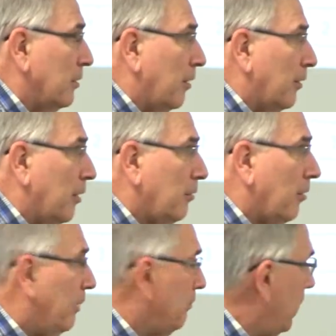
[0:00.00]

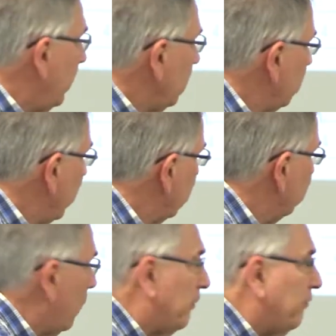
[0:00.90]
when we have
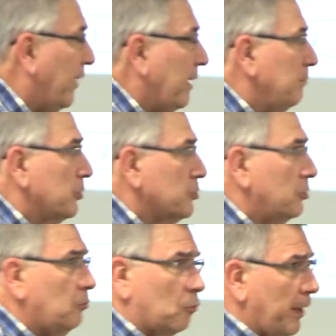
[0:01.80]
liquidated a lot of
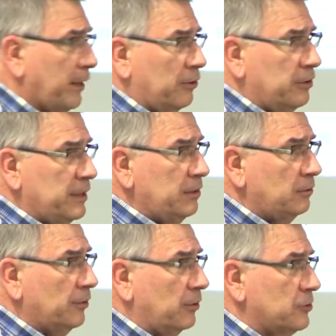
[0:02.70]
our animals. We have
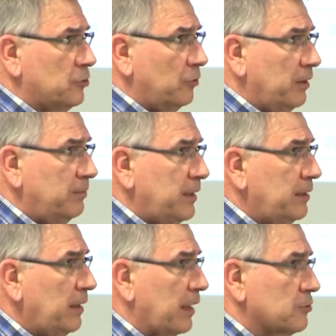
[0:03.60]
low inventories
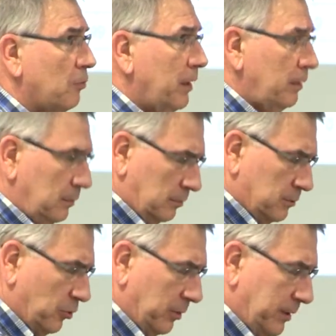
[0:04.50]
on cattle.
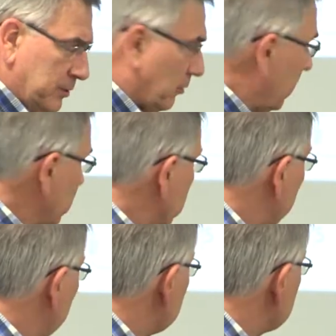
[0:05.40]
Our pork,
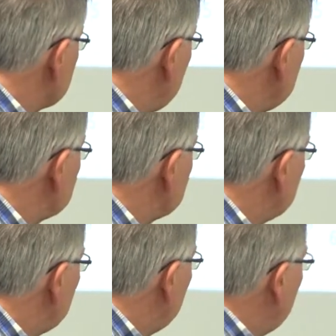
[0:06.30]
we're seeing
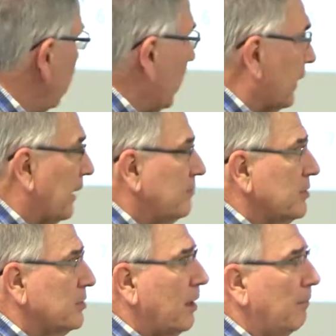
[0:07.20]
PED
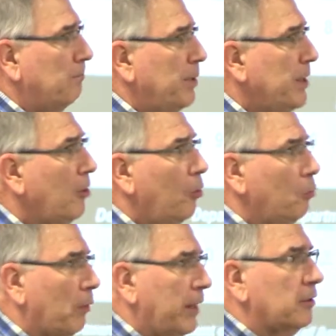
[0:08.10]
problems there to
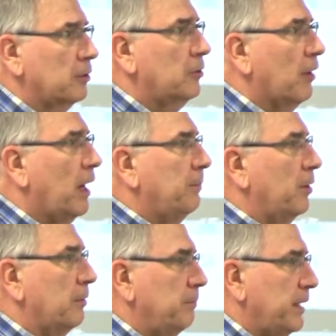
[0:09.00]
reduce the
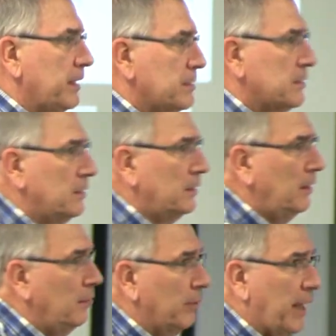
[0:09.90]
population of
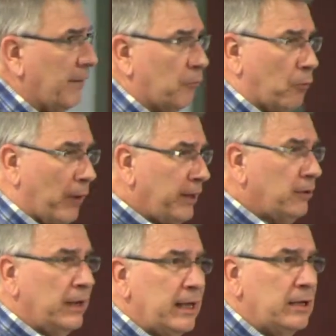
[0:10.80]
hogs, and
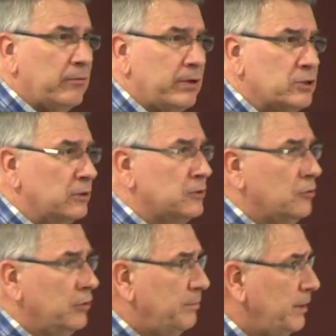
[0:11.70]
relatively small
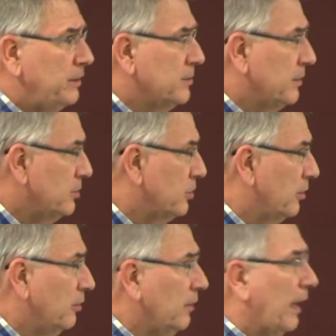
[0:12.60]
broiler supplies.